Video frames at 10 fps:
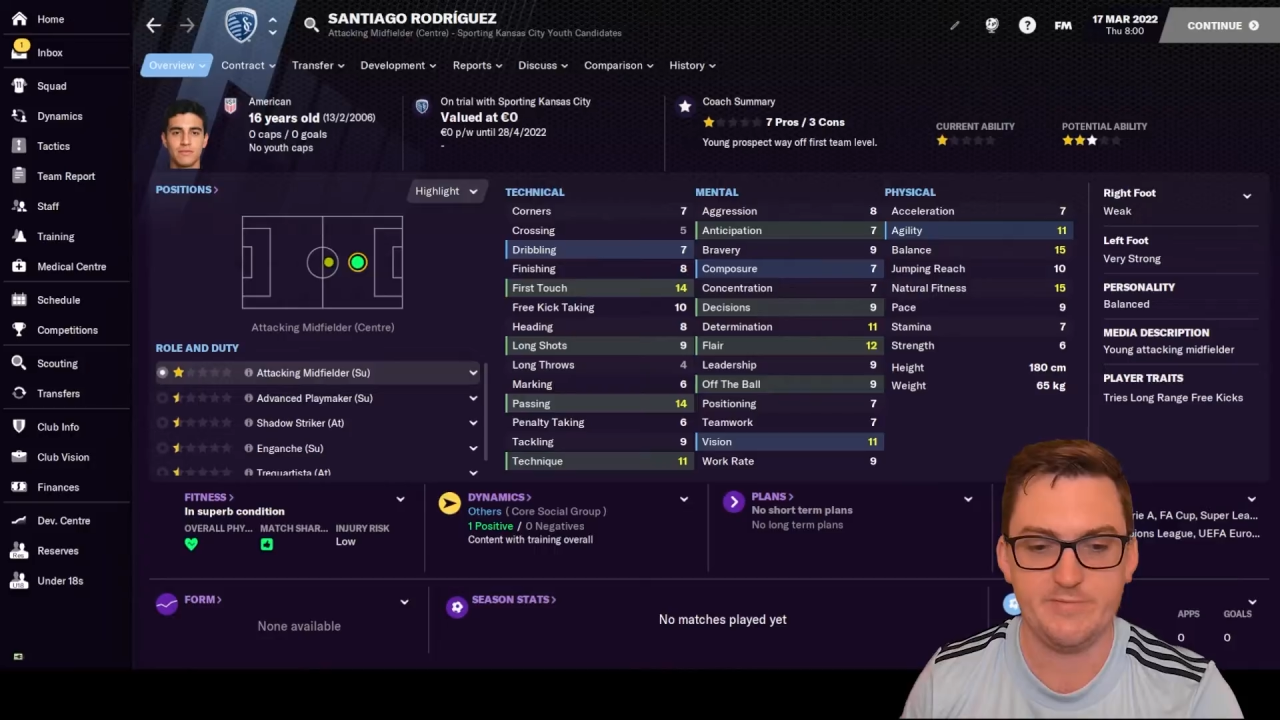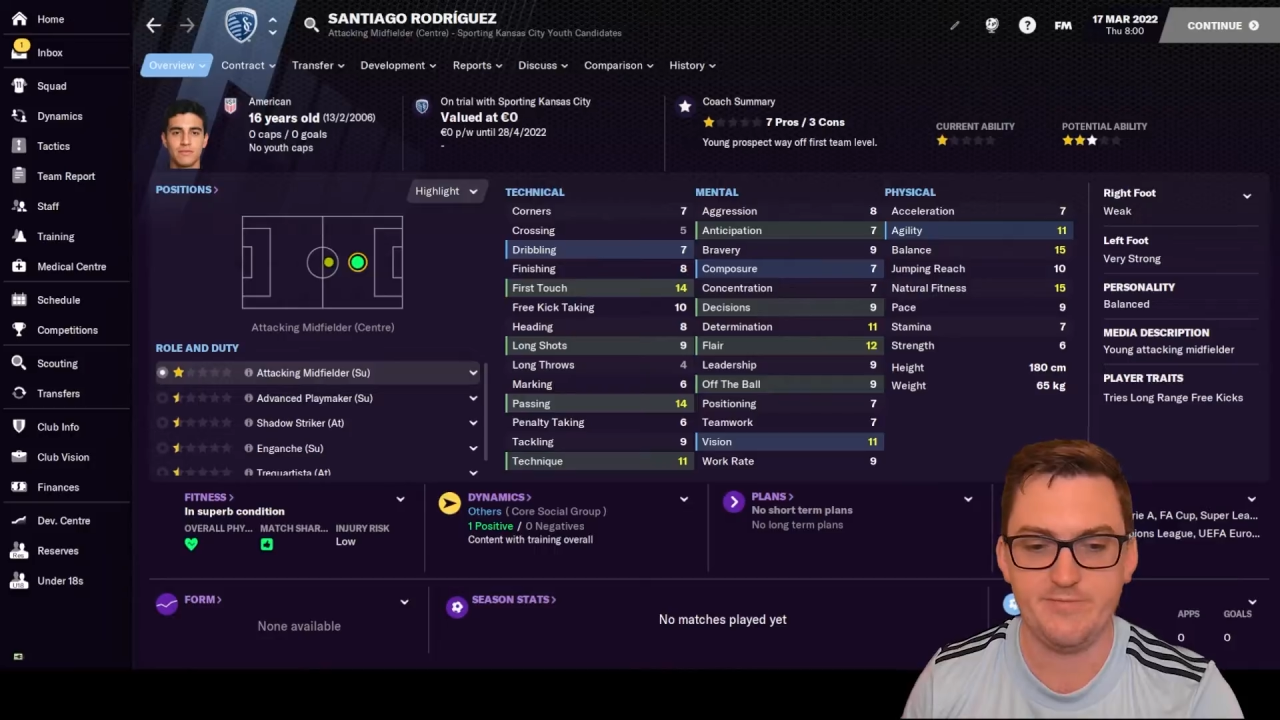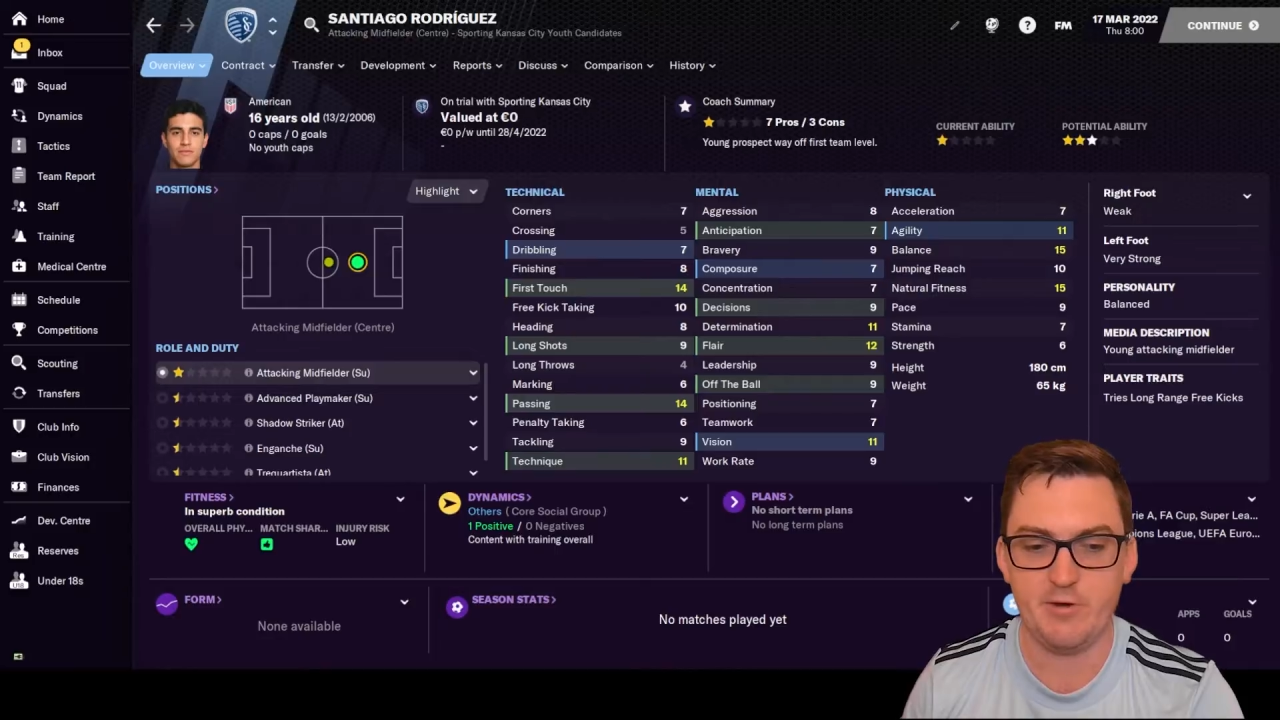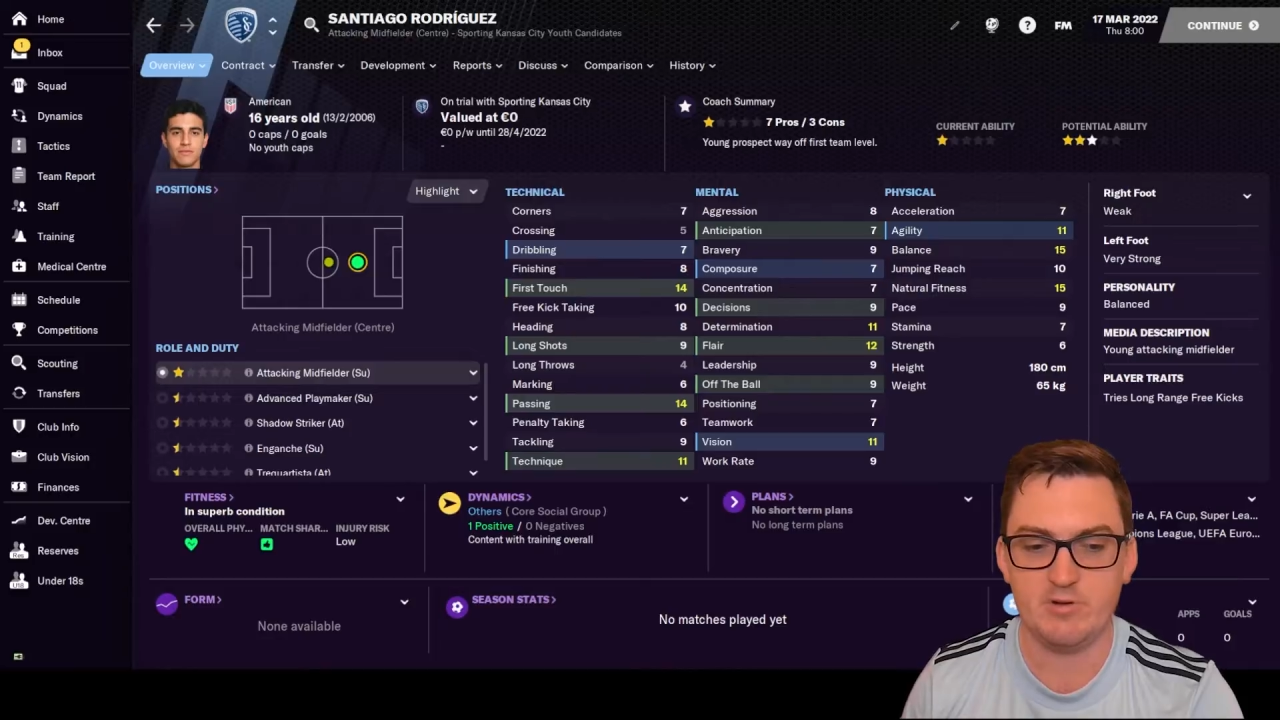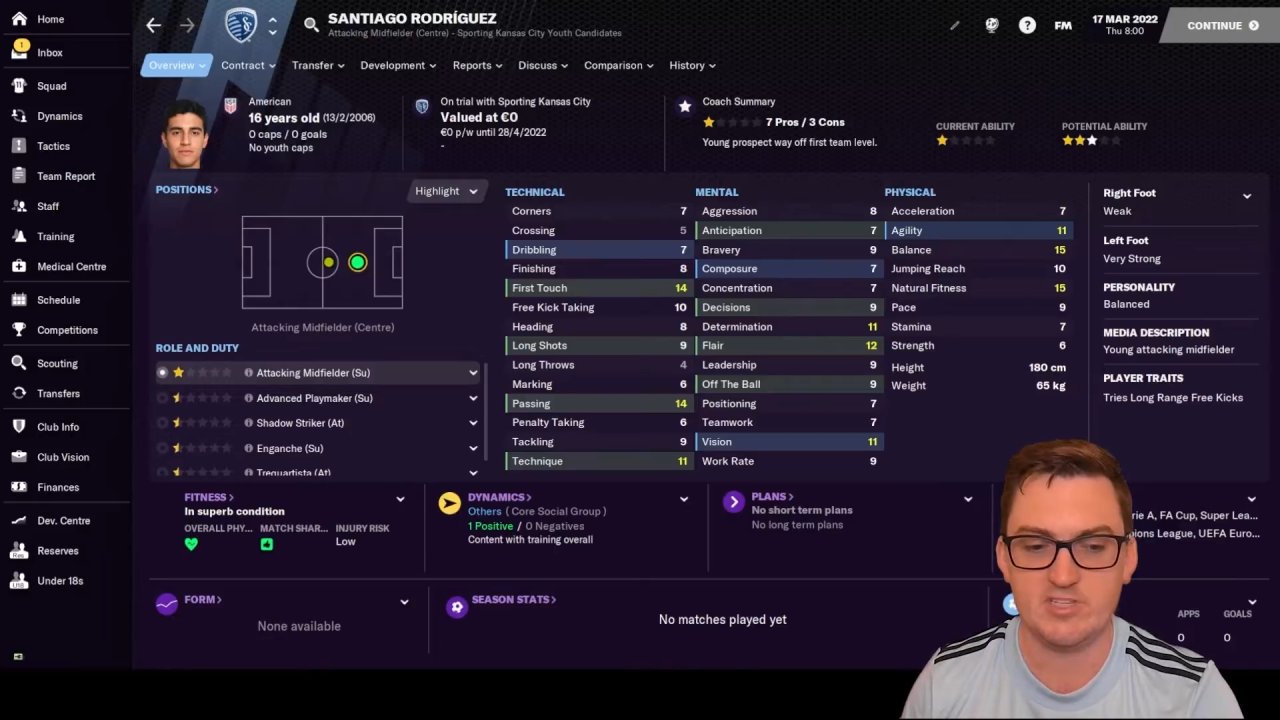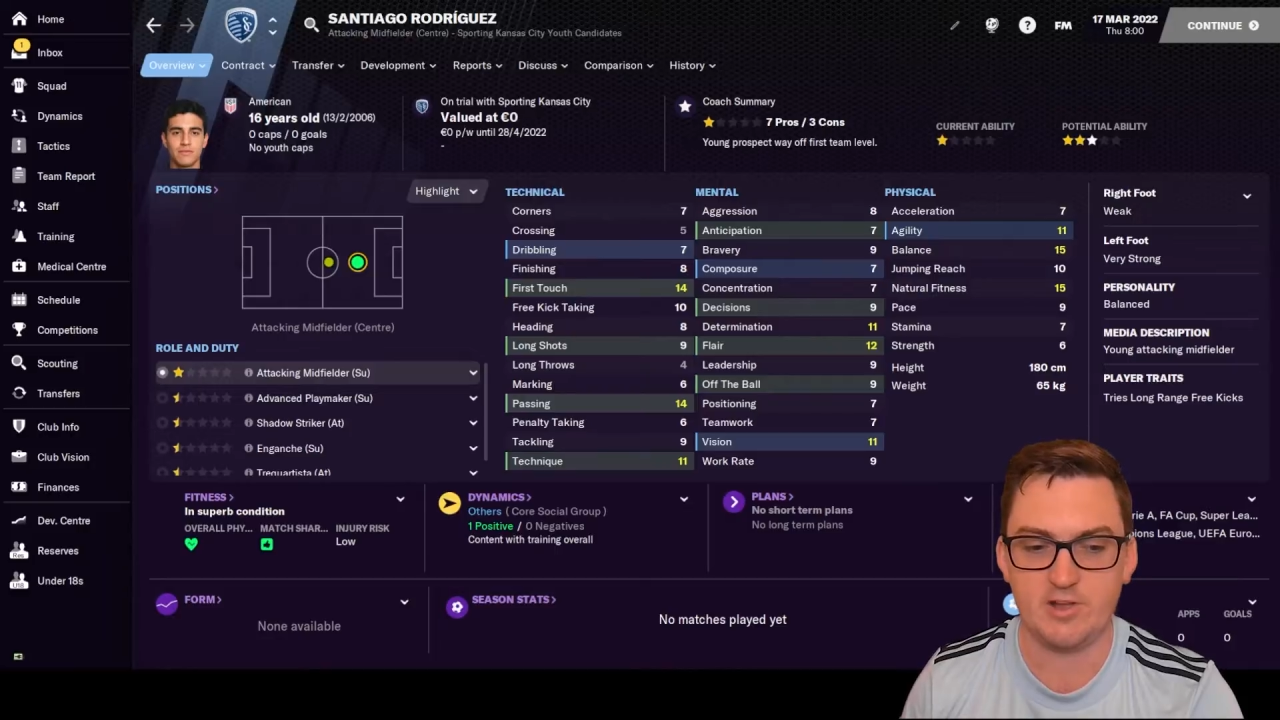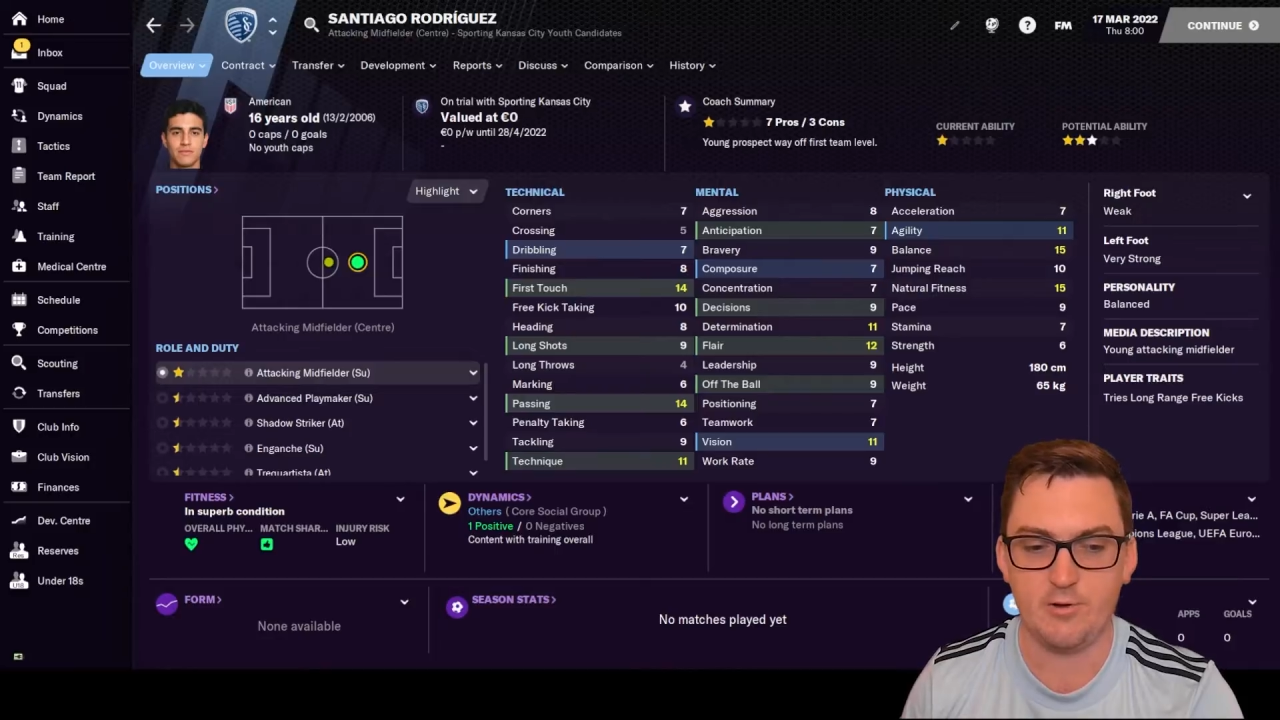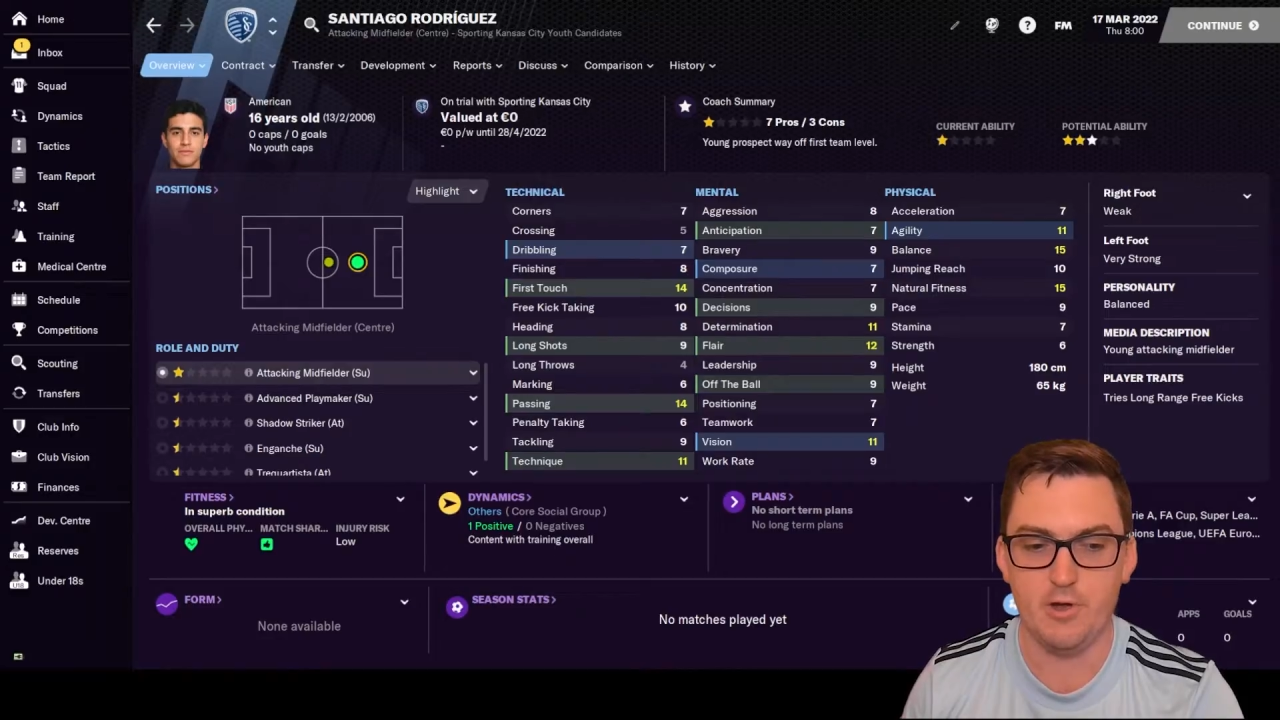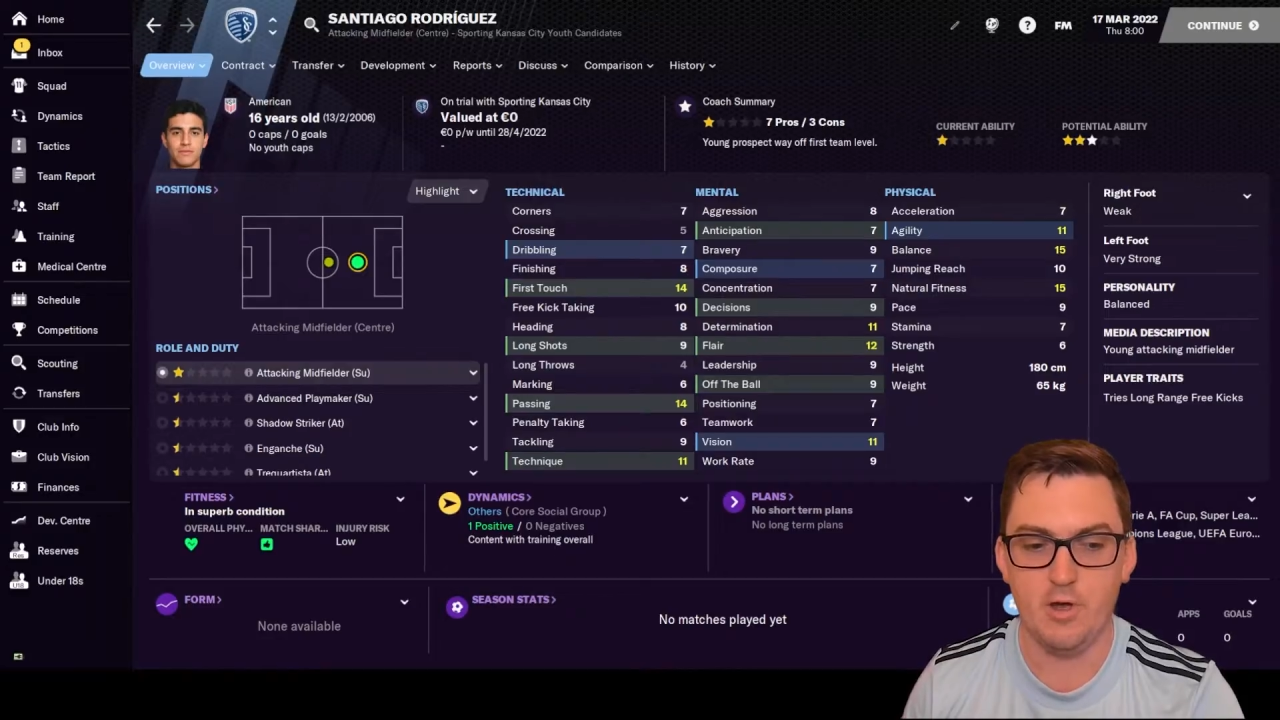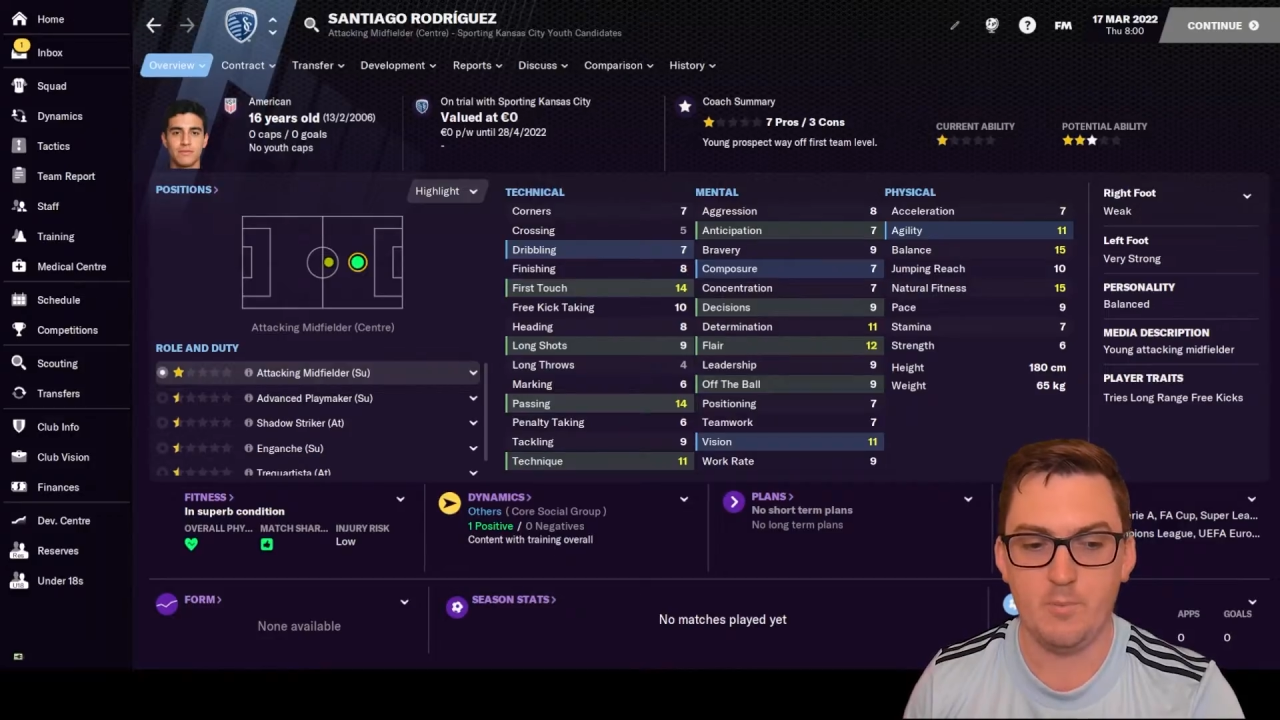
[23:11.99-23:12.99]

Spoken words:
midfielder, so